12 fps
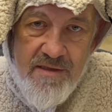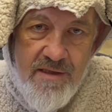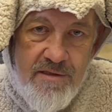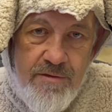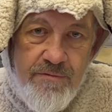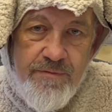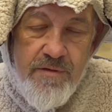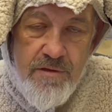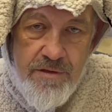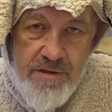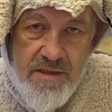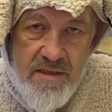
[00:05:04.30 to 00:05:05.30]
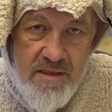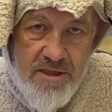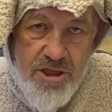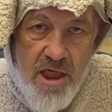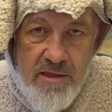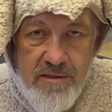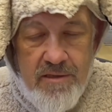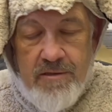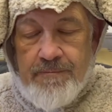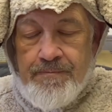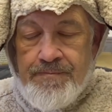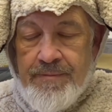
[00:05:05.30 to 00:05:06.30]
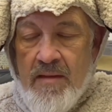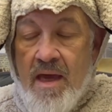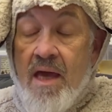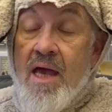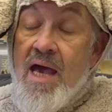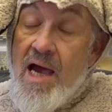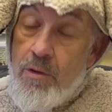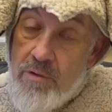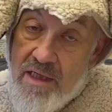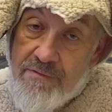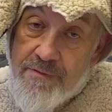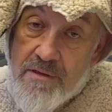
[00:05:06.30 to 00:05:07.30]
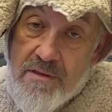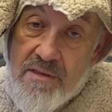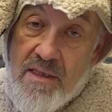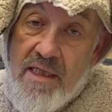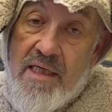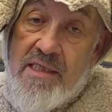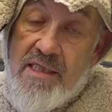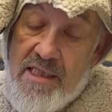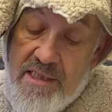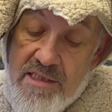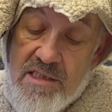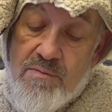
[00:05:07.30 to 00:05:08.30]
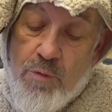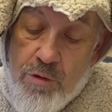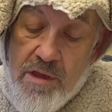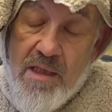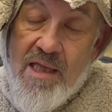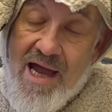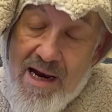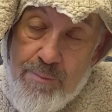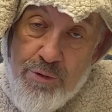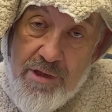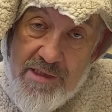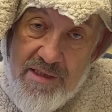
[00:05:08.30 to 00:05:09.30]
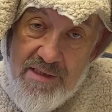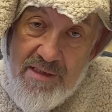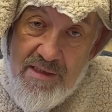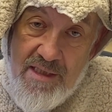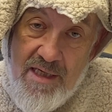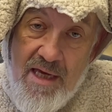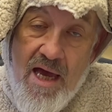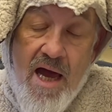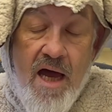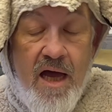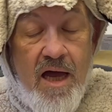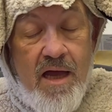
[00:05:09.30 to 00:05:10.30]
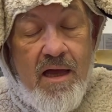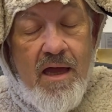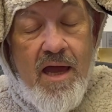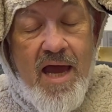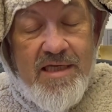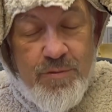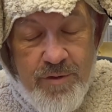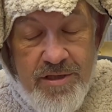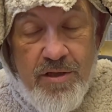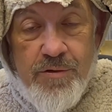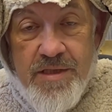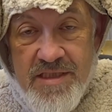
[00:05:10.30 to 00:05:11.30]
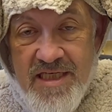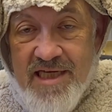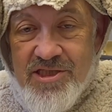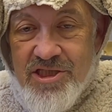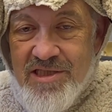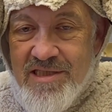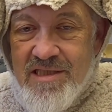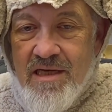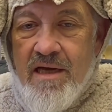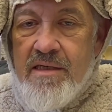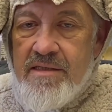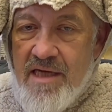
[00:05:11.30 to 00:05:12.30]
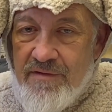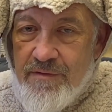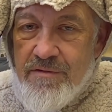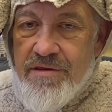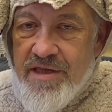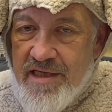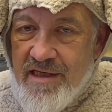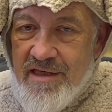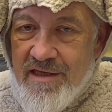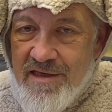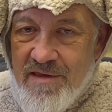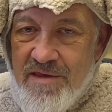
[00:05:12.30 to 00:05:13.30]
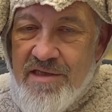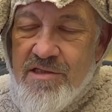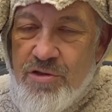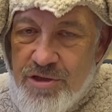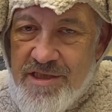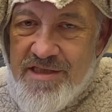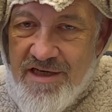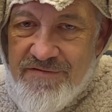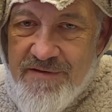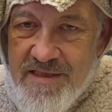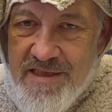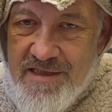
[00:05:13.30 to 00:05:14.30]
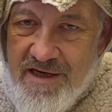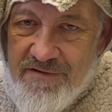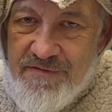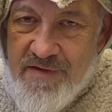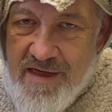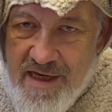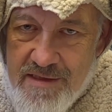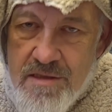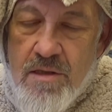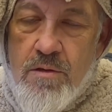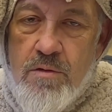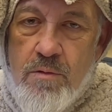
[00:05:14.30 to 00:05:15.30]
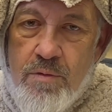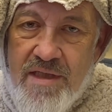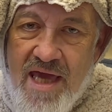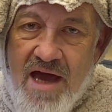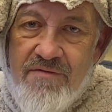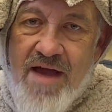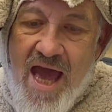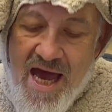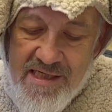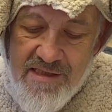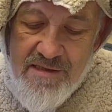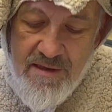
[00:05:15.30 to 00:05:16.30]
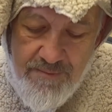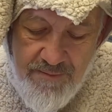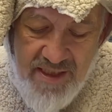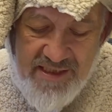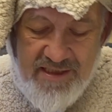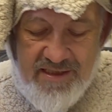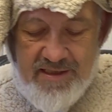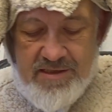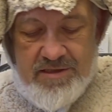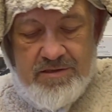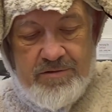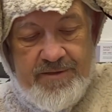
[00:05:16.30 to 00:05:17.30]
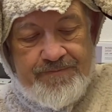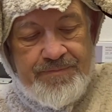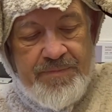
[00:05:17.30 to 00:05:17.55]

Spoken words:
that you've learned since childhood. However, it is more elaborate. as we know, the sages never think that good enough is enough, and so we have added many things to it.